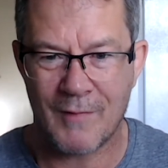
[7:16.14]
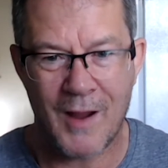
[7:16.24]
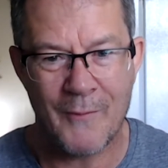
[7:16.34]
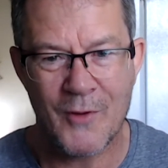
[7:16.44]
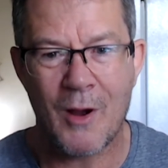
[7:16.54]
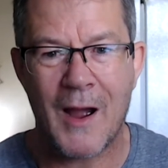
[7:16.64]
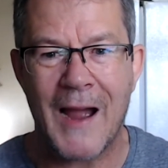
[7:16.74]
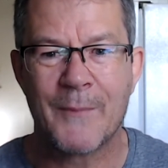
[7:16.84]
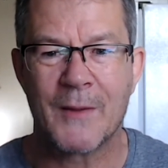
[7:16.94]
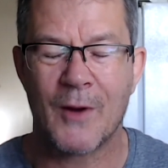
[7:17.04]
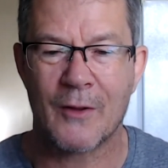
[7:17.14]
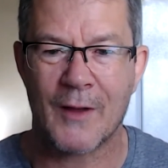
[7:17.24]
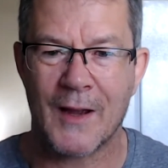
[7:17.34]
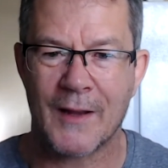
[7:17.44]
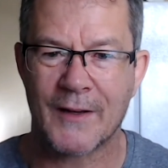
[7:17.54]
I'm not happy about
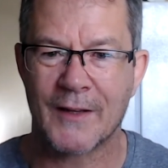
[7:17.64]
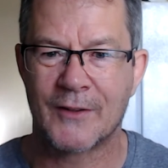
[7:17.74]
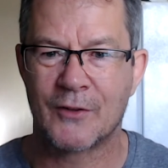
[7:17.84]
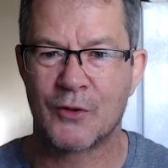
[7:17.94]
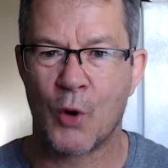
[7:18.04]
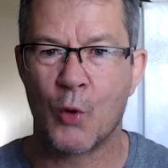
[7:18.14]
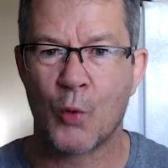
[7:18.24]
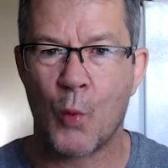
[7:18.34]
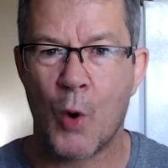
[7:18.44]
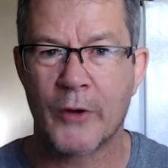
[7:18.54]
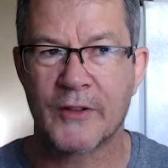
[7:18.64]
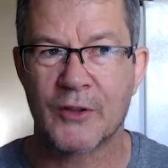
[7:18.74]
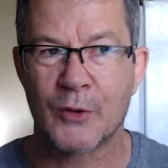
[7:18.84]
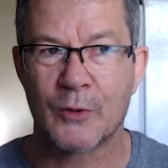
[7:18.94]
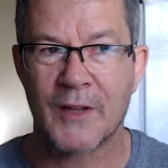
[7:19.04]
that, and I don't want
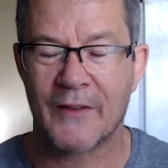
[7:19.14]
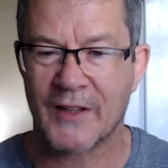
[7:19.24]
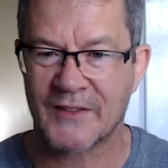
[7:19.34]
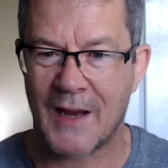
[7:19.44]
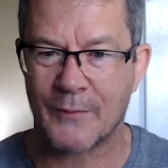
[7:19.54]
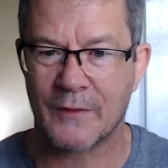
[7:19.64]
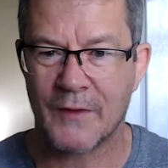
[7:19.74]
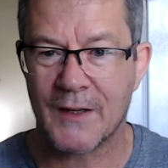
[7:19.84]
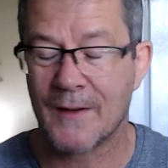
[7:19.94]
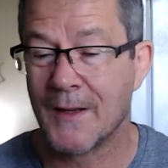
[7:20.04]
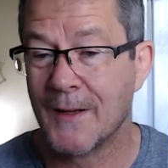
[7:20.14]
to kind of accept defeat.